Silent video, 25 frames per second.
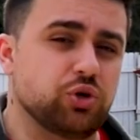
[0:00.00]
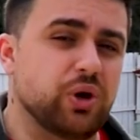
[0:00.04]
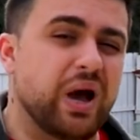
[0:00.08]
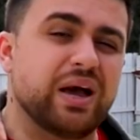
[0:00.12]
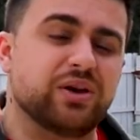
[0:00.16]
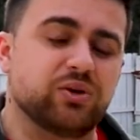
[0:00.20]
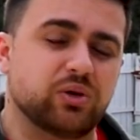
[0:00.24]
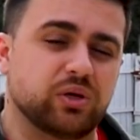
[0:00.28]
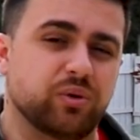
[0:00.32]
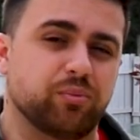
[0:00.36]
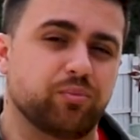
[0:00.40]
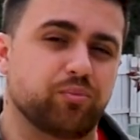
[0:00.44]
you
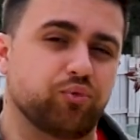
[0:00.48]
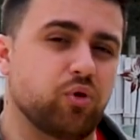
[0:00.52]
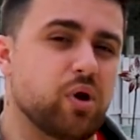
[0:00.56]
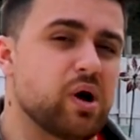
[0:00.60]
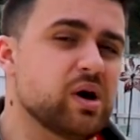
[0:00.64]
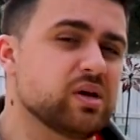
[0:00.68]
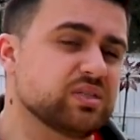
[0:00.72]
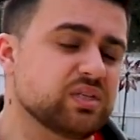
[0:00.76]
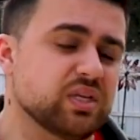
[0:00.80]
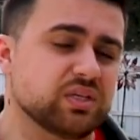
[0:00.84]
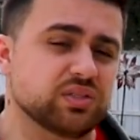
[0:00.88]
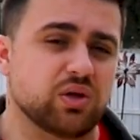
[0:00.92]
how you can
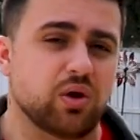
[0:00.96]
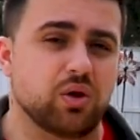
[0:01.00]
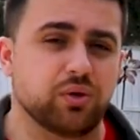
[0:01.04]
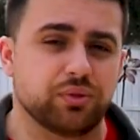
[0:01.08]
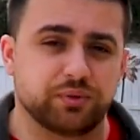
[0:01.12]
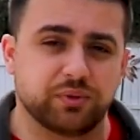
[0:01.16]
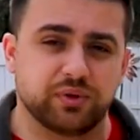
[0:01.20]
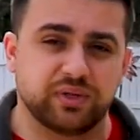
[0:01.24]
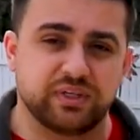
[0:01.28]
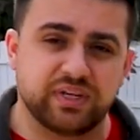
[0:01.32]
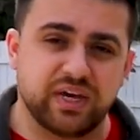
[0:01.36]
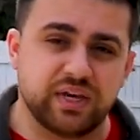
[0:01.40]
process all
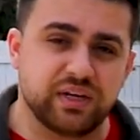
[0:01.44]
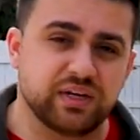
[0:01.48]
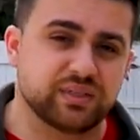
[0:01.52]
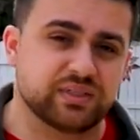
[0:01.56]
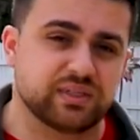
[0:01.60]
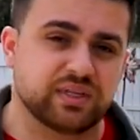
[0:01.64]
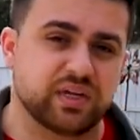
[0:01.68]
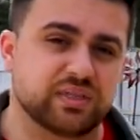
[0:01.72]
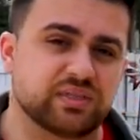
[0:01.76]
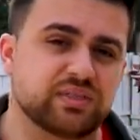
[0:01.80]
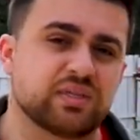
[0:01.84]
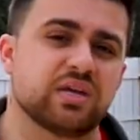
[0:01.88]
three data
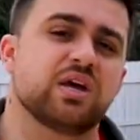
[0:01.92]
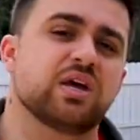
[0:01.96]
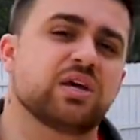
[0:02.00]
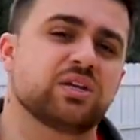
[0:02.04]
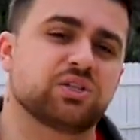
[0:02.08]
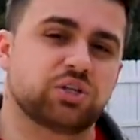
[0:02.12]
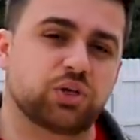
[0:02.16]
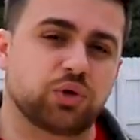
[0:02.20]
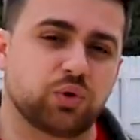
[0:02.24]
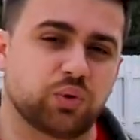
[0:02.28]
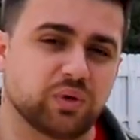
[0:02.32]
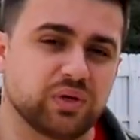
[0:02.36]
sets
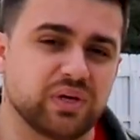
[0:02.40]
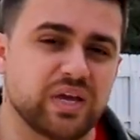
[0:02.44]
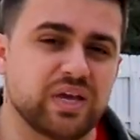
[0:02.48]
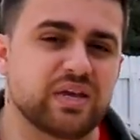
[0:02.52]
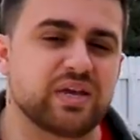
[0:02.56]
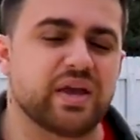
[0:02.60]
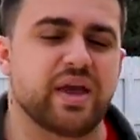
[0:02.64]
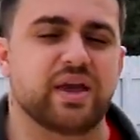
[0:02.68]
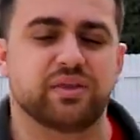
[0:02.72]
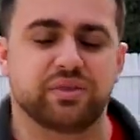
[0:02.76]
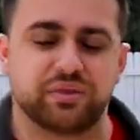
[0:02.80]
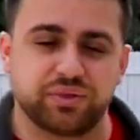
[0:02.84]
to
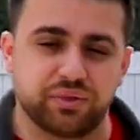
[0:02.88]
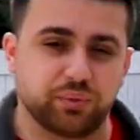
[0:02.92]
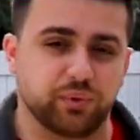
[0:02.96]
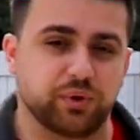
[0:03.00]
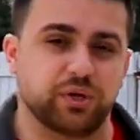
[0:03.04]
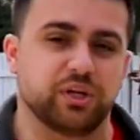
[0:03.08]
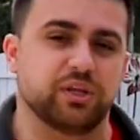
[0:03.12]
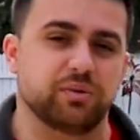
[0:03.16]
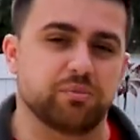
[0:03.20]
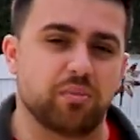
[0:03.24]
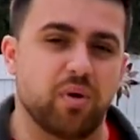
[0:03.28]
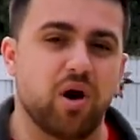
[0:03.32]
create a
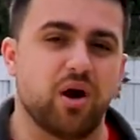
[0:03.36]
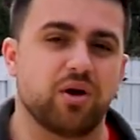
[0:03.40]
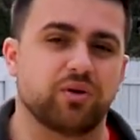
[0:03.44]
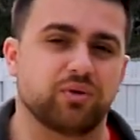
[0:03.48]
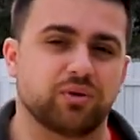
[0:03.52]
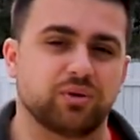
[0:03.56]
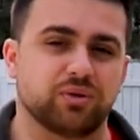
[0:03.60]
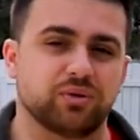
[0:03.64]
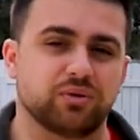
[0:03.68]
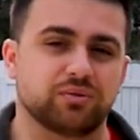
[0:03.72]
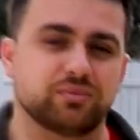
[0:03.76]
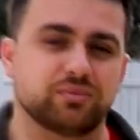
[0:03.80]
3D model.